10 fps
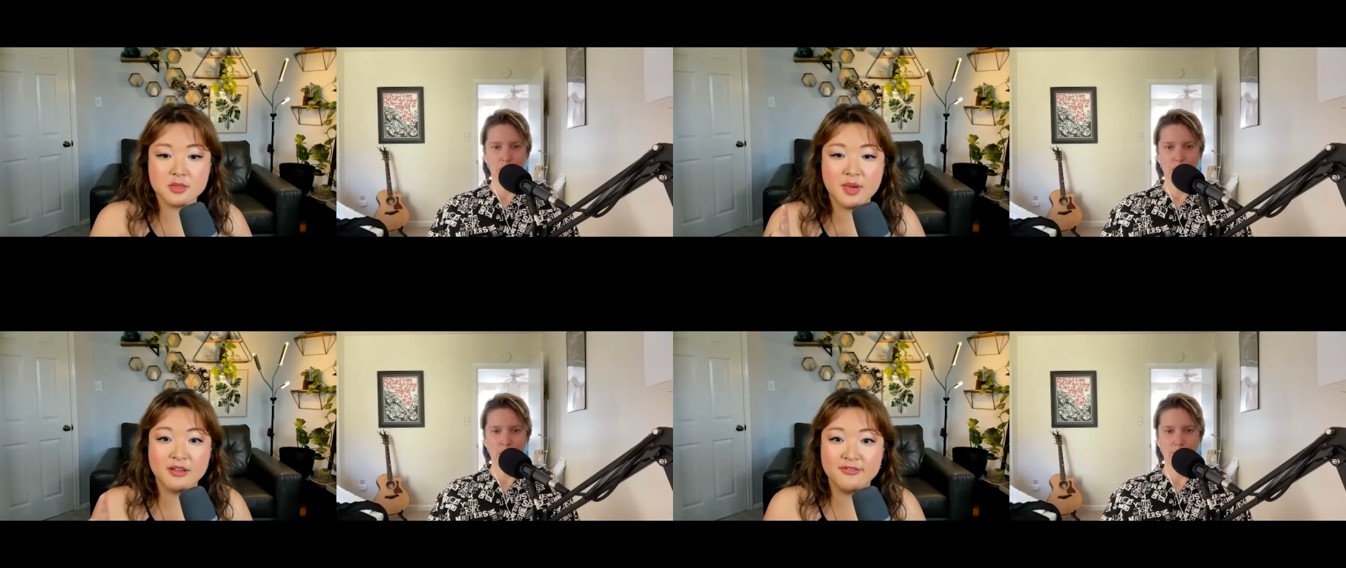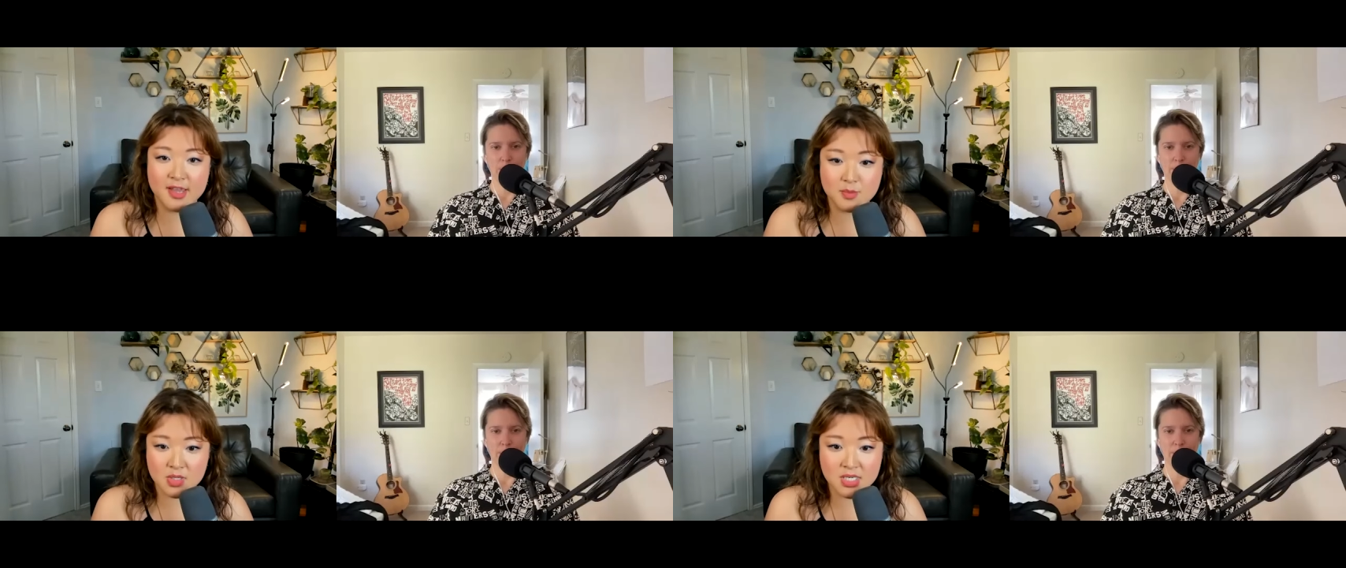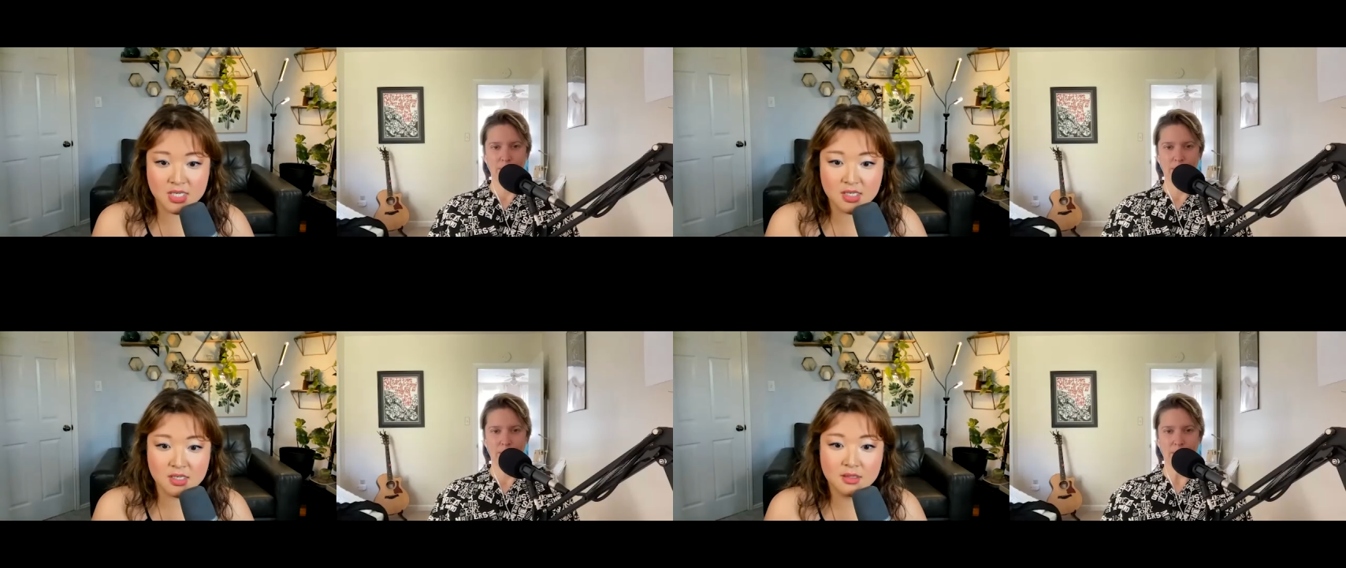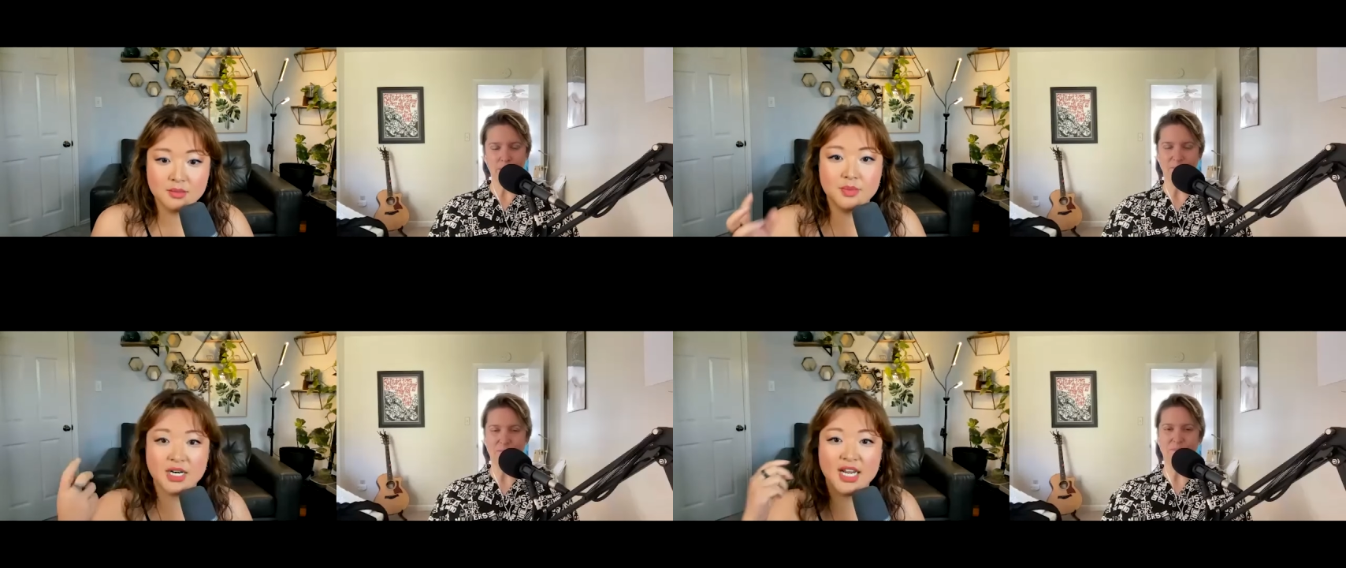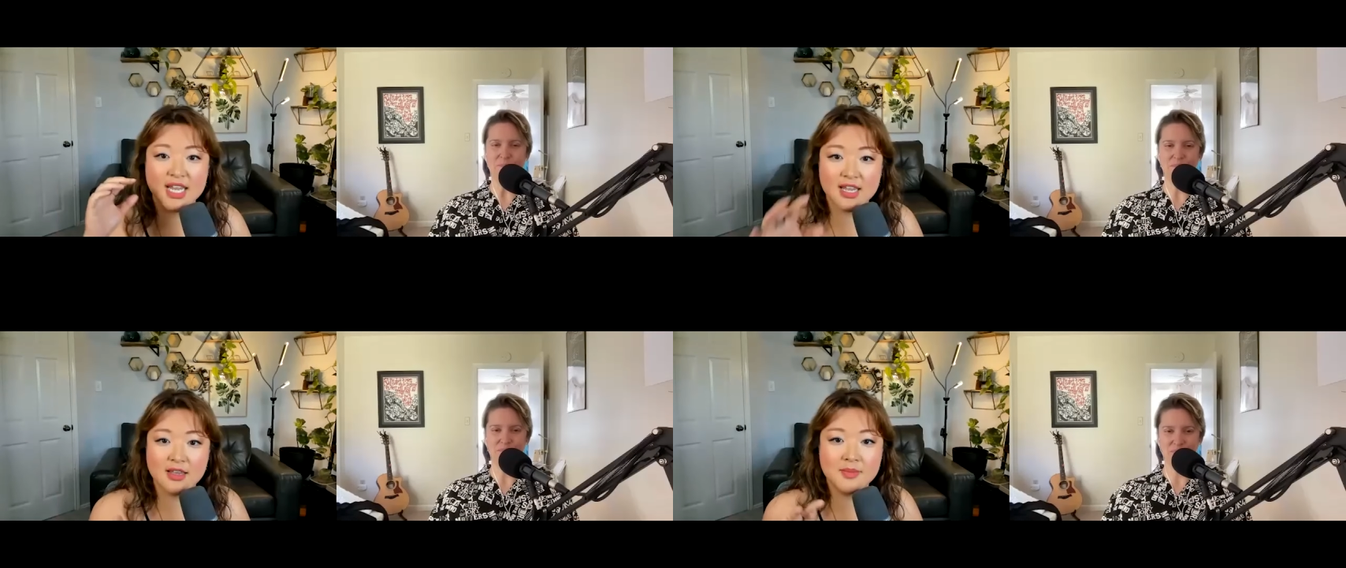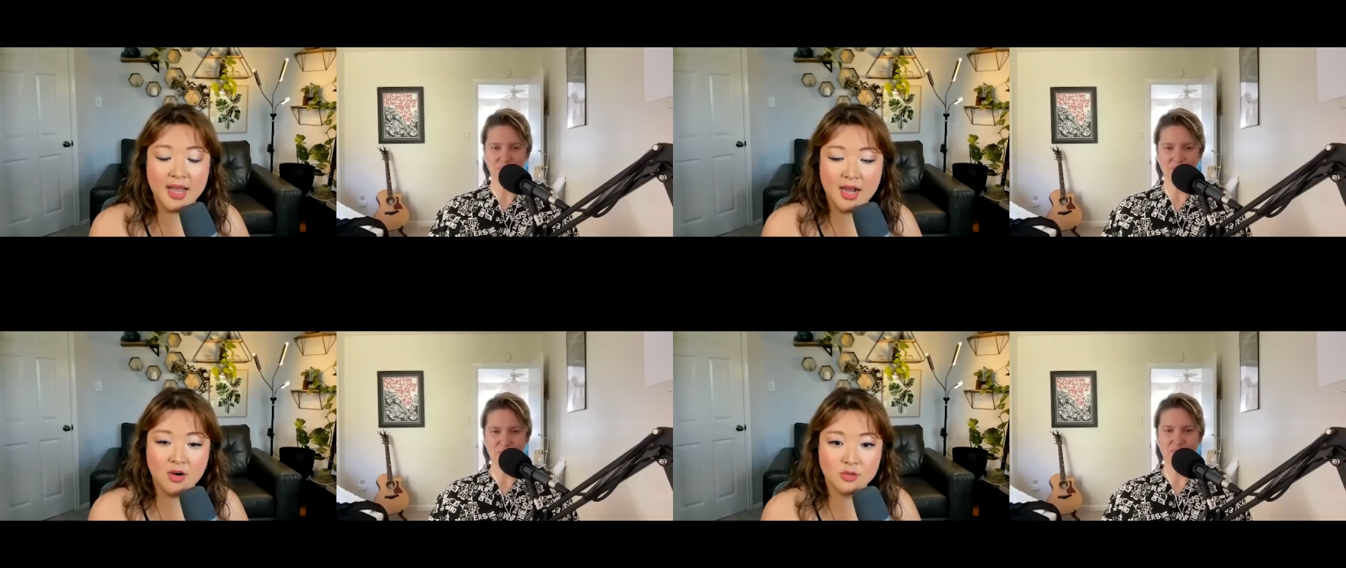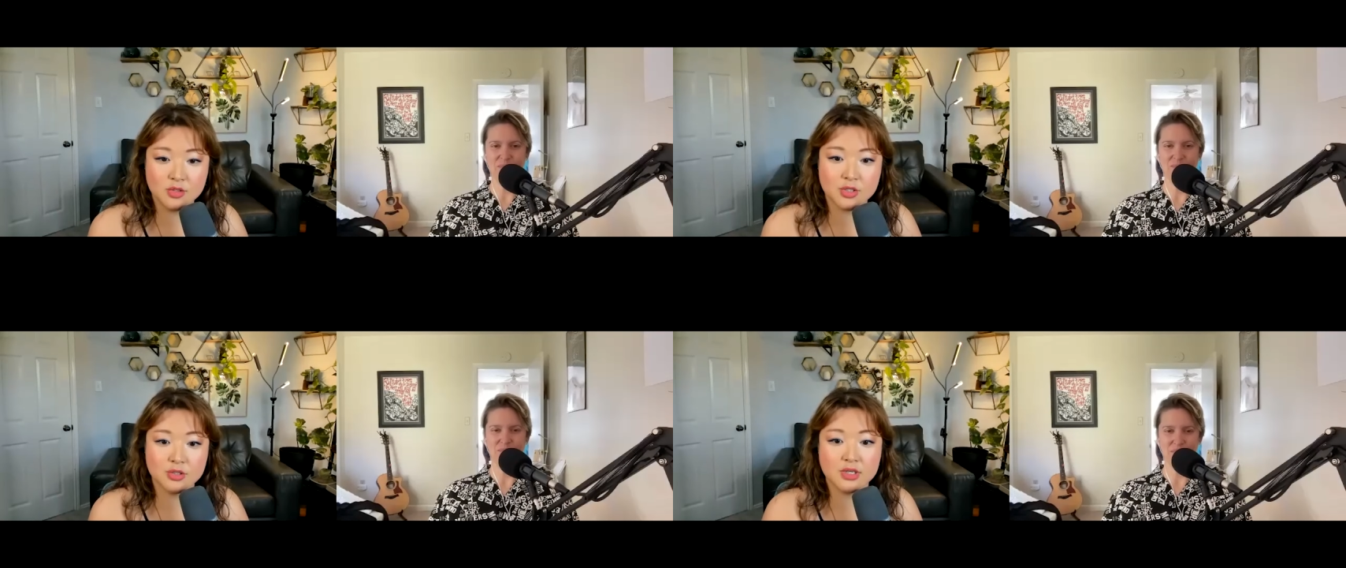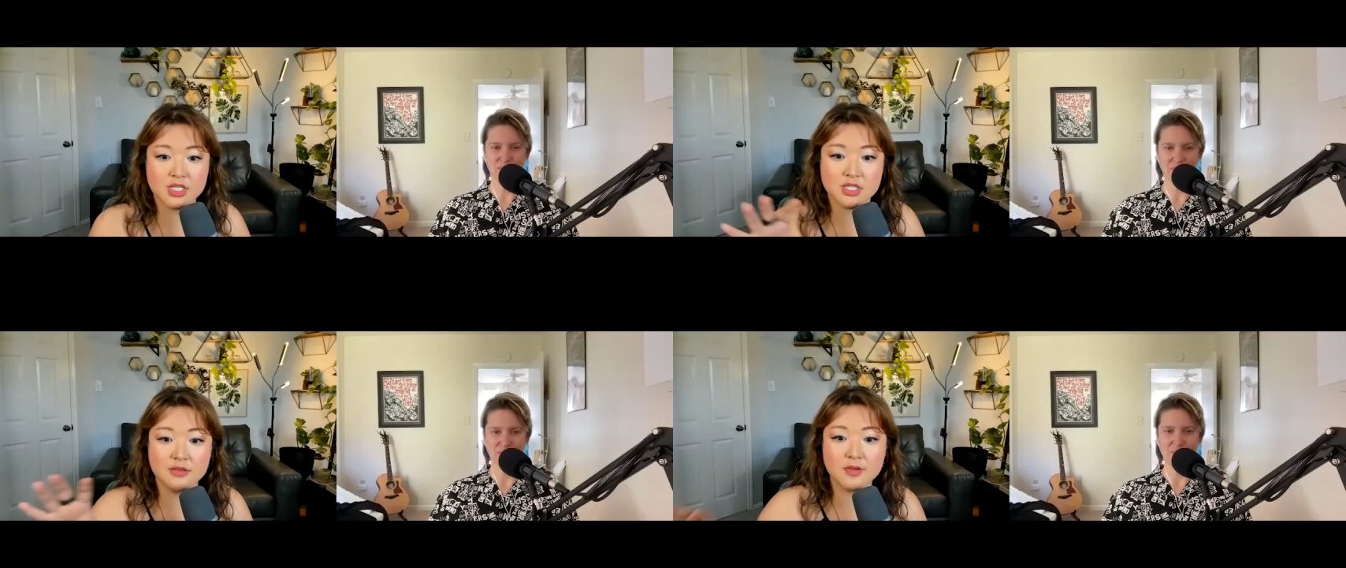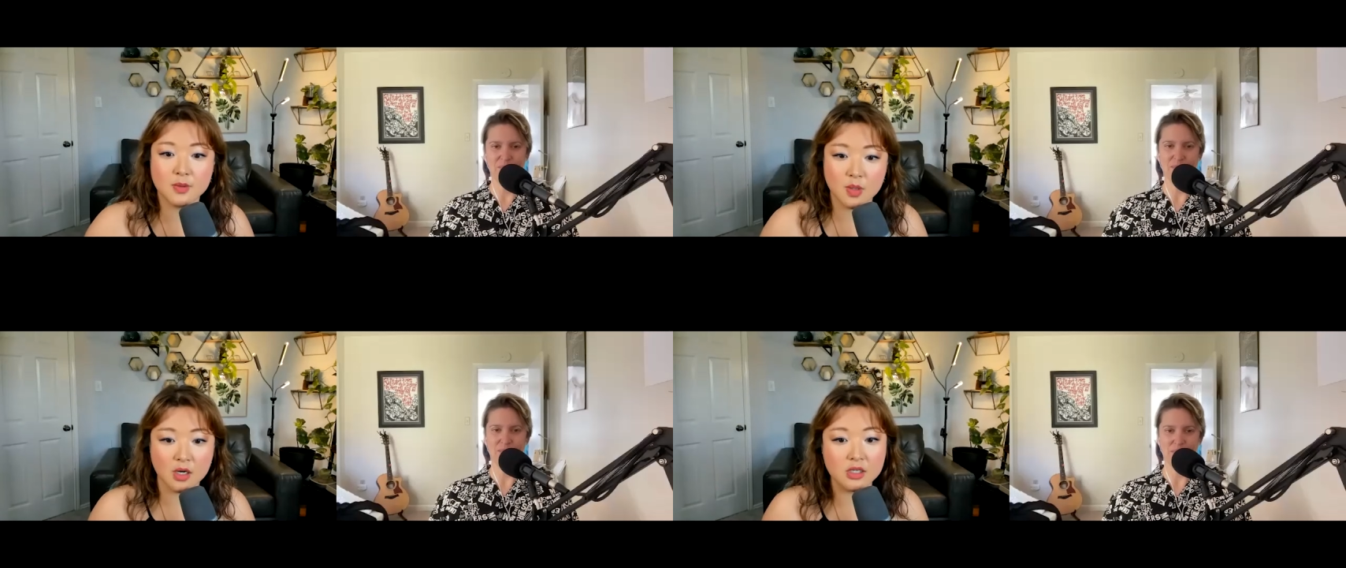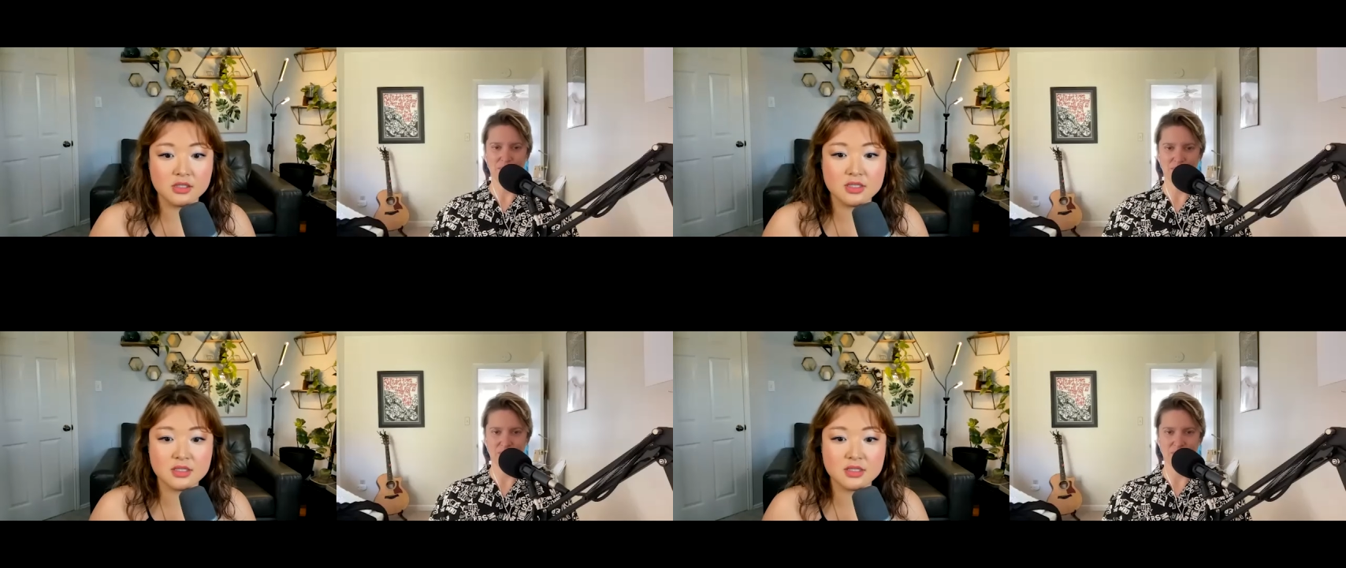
Speaker 1: to my family, mm. but I mm. came out to the rest of the world.